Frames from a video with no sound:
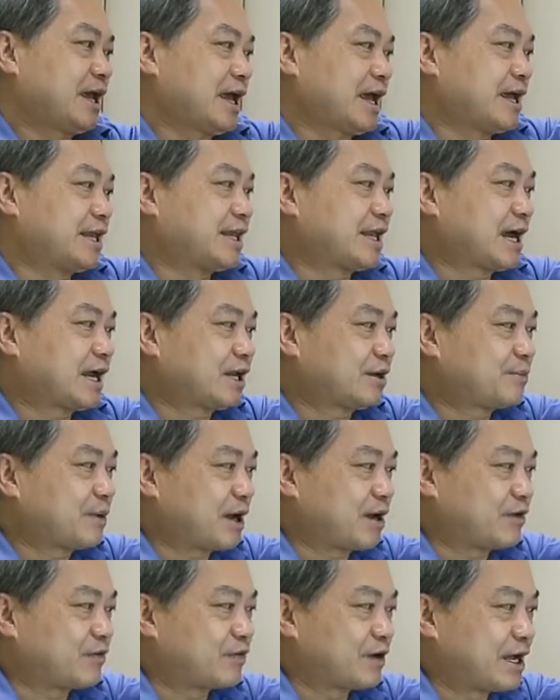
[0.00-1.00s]
Another
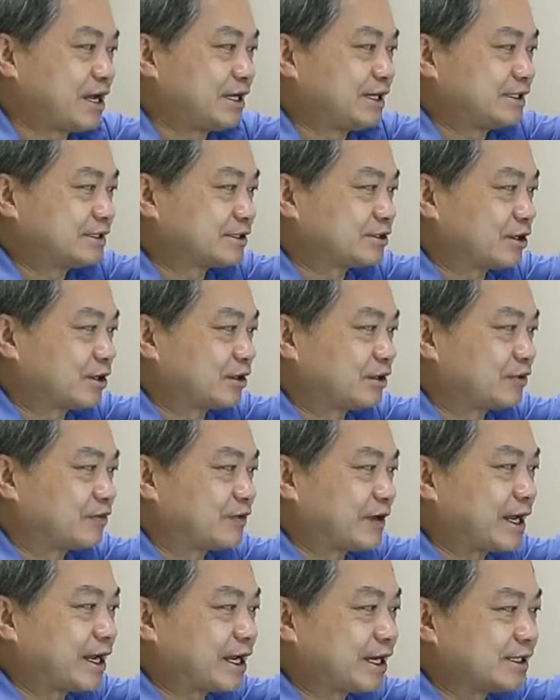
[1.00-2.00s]
part of faith is called the
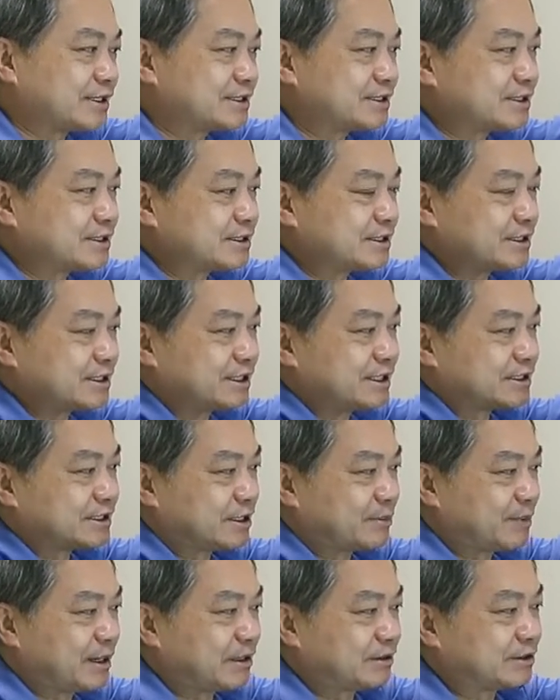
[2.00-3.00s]
figures. It's
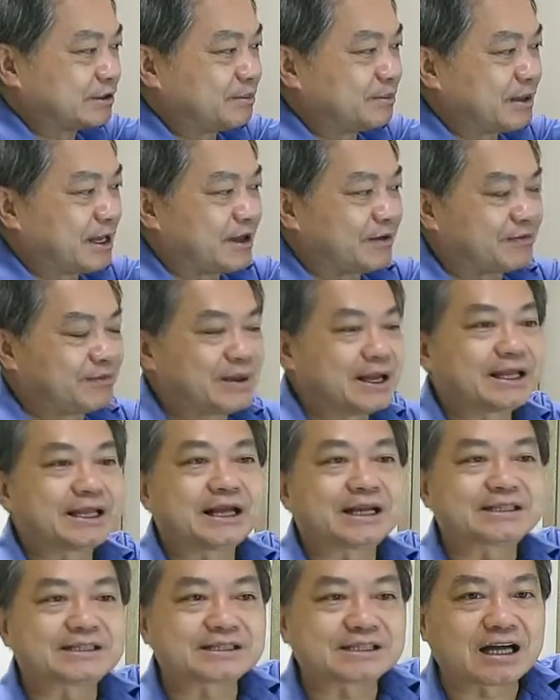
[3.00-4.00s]
about the
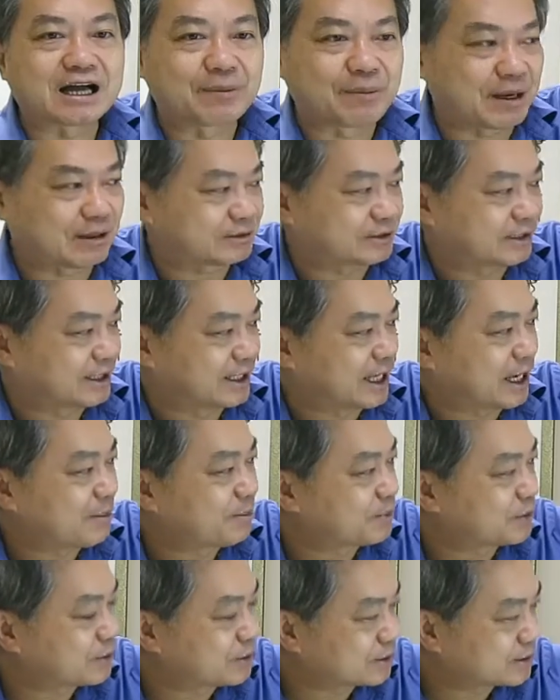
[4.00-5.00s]
mathematics, about the
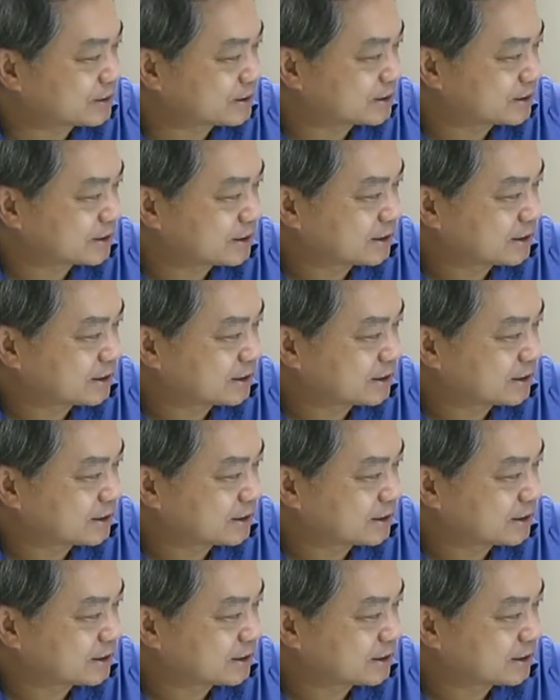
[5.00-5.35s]
numbers.